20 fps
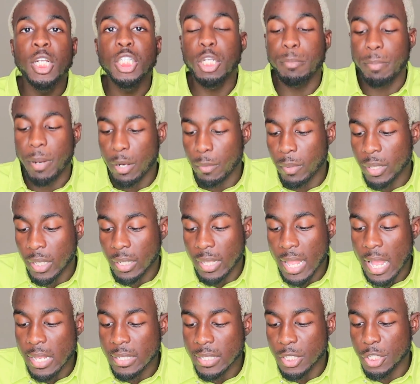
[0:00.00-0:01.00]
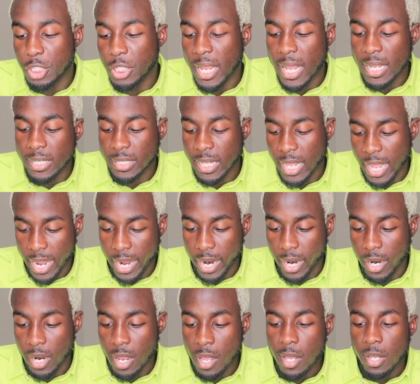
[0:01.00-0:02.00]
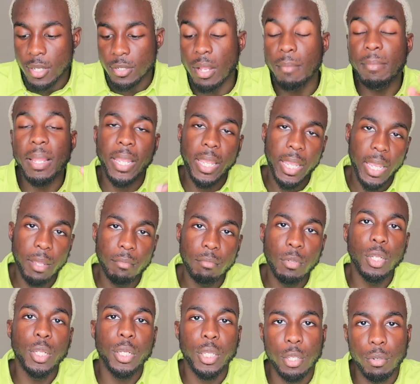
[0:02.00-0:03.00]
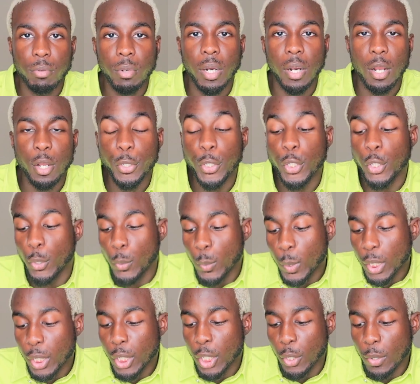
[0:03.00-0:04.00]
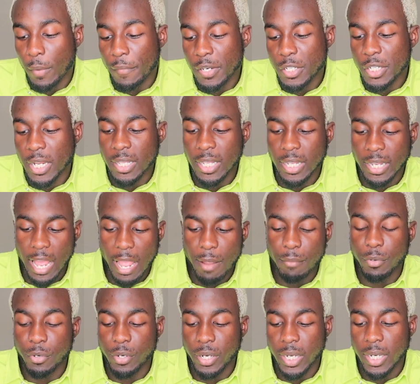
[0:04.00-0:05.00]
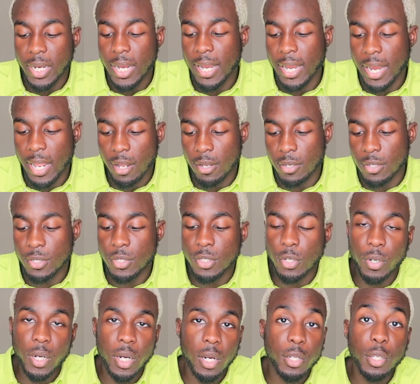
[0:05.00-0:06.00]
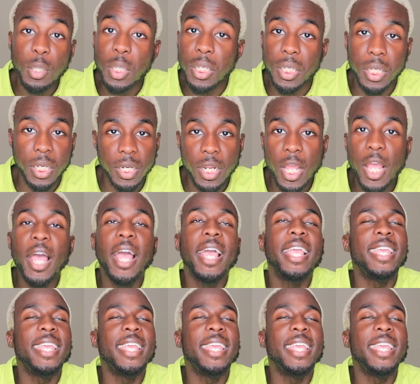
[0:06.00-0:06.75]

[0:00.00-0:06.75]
She paired it with the glasses. She has the hair, so I'm liking it. You look cute, girl. You look cute. And then she had the lime green nail. So girl, you look good.